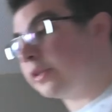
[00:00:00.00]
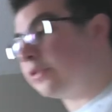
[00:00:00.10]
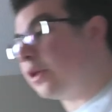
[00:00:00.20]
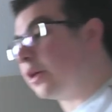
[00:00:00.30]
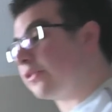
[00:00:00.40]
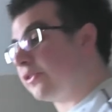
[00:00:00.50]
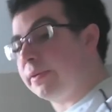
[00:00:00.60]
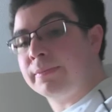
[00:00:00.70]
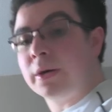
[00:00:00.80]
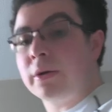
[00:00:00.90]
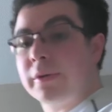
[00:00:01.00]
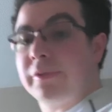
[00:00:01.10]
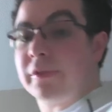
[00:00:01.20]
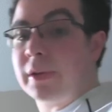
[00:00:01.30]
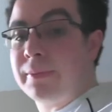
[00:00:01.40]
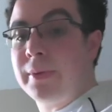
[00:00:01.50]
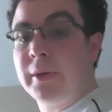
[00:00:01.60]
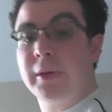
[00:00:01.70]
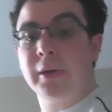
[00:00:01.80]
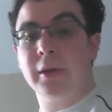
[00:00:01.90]
the dog. So the ball is going to
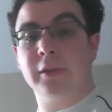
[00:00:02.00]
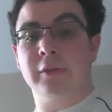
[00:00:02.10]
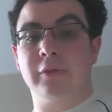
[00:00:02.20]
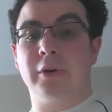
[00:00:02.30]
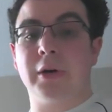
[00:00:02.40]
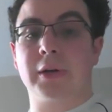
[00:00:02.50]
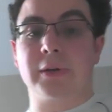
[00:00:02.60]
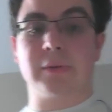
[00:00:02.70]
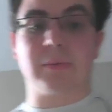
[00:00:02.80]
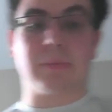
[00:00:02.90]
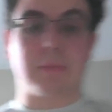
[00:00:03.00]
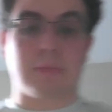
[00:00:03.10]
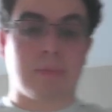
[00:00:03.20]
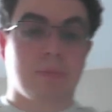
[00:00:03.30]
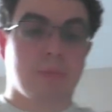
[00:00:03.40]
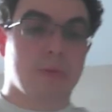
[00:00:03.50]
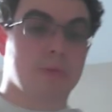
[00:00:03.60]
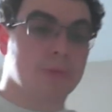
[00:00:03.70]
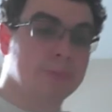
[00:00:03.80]
be the dog. For the